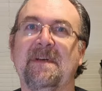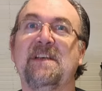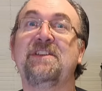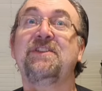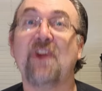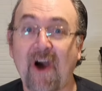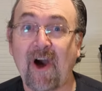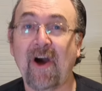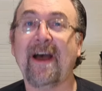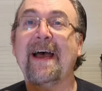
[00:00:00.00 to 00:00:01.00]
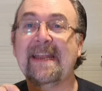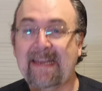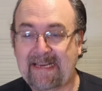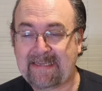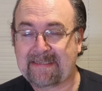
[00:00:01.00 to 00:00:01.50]
Star
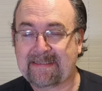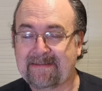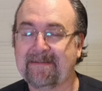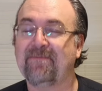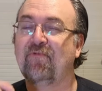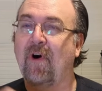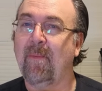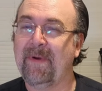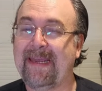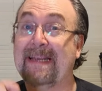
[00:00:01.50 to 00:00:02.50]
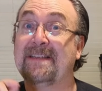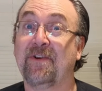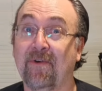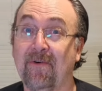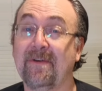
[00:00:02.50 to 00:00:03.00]
Anise. Rob, it's
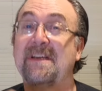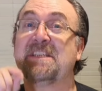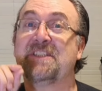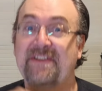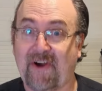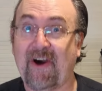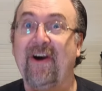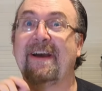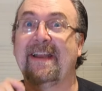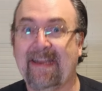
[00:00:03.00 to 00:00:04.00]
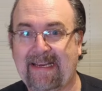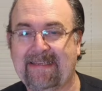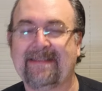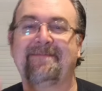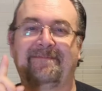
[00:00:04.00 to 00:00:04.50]
called Star
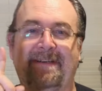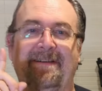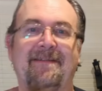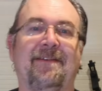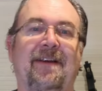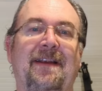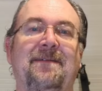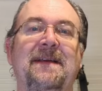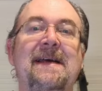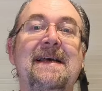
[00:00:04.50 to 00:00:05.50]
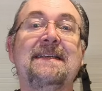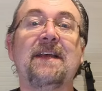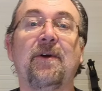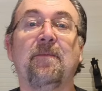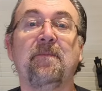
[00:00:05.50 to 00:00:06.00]
Anise. Right, got it.
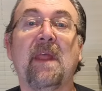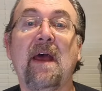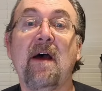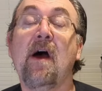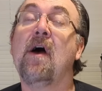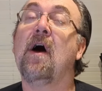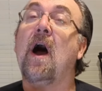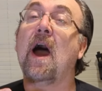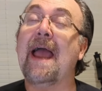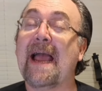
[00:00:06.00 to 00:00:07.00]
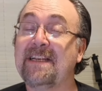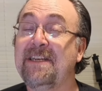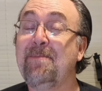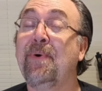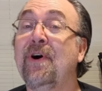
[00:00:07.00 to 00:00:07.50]
So, I
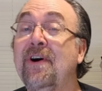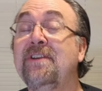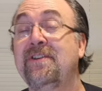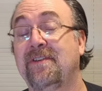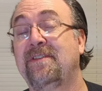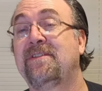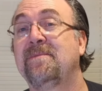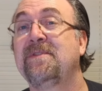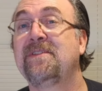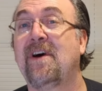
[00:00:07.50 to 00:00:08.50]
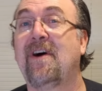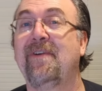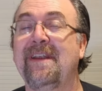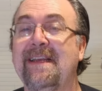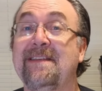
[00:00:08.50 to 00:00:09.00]
actually purchased some Star
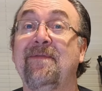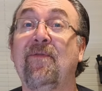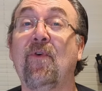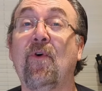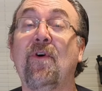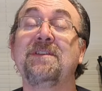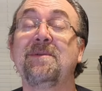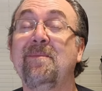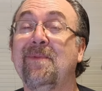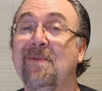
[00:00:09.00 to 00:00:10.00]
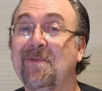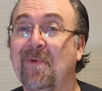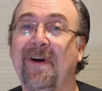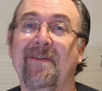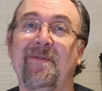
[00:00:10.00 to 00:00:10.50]
Anise for some mulled
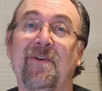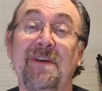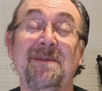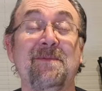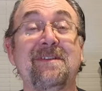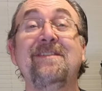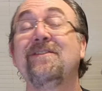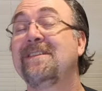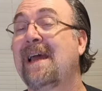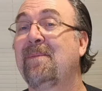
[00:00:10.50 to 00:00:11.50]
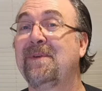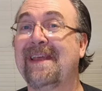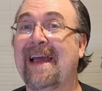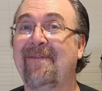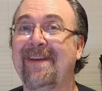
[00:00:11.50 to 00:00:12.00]
wine for Christmas and just happened to
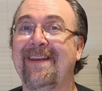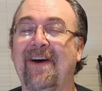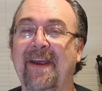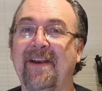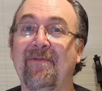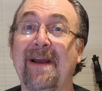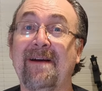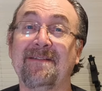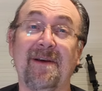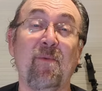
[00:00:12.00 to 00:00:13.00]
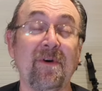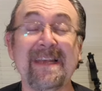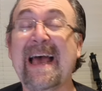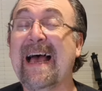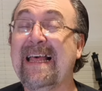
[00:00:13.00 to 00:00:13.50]
have it lying around. So it
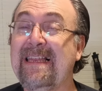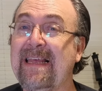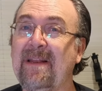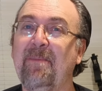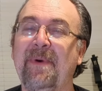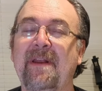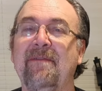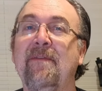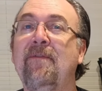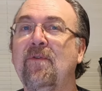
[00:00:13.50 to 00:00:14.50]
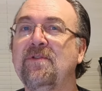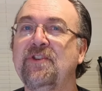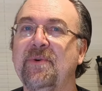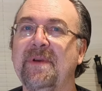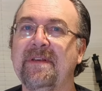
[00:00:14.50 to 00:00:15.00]
was a little bit of a
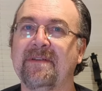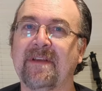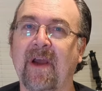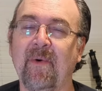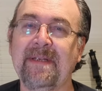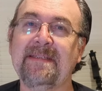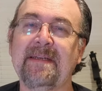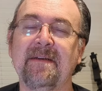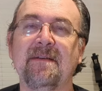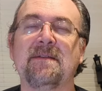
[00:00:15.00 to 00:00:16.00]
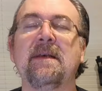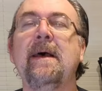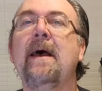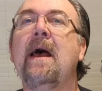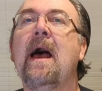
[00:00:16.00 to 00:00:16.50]
fortuitous coincidence.
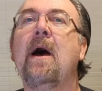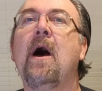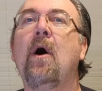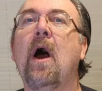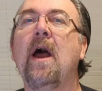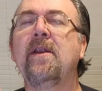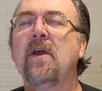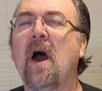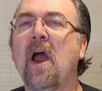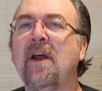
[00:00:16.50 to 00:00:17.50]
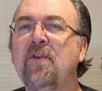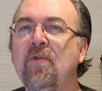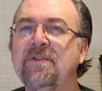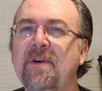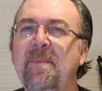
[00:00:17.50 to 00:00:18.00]
And I'd
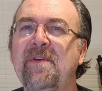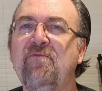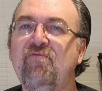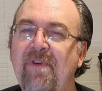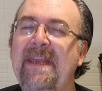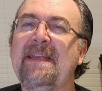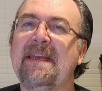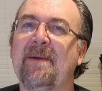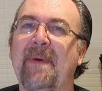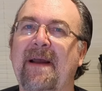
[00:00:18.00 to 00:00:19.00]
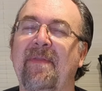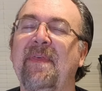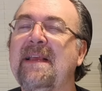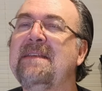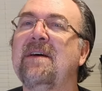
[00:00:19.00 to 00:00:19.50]
also been reading about
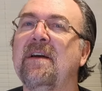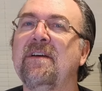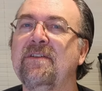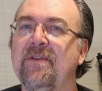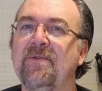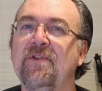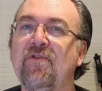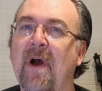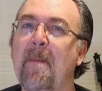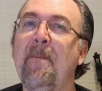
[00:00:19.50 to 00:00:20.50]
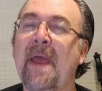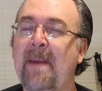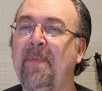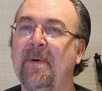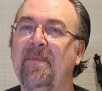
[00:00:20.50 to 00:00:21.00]
things I could do to try and
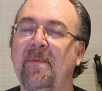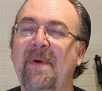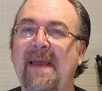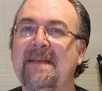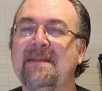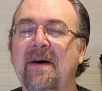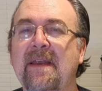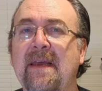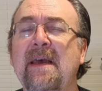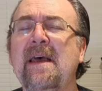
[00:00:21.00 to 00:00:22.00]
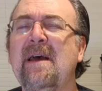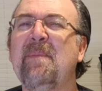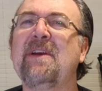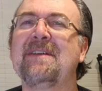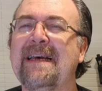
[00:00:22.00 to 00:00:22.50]
pep up the pear cider,
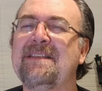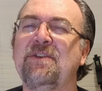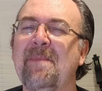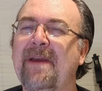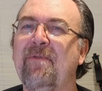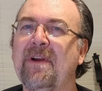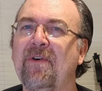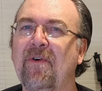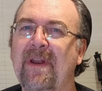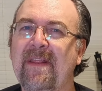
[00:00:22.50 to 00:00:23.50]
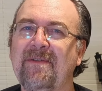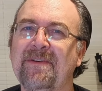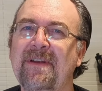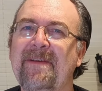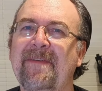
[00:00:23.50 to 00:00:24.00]
because as you may recall, in those
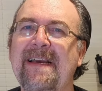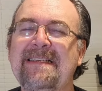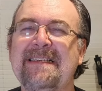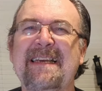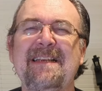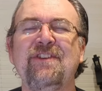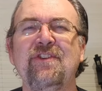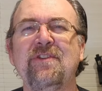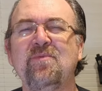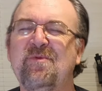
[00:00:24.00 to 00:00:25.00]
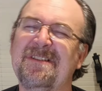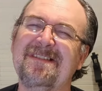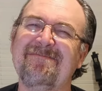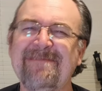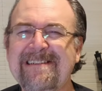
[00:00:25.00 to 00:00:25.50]
early phases, it just
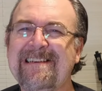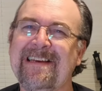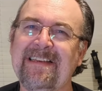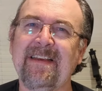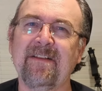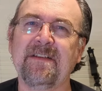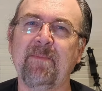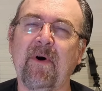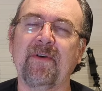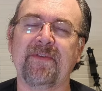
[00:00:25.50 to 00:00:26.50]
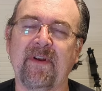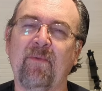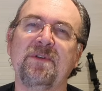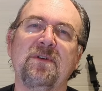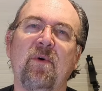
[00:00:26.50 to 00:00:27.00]
wasn't really hitting the spot and I
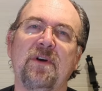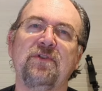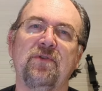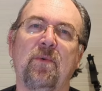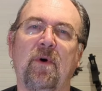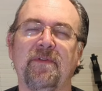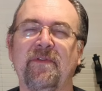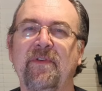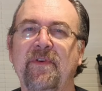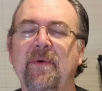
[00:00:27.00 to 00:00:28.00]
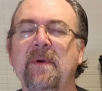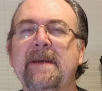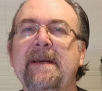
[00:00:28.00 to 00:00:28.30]
wasn't quite sure what to do.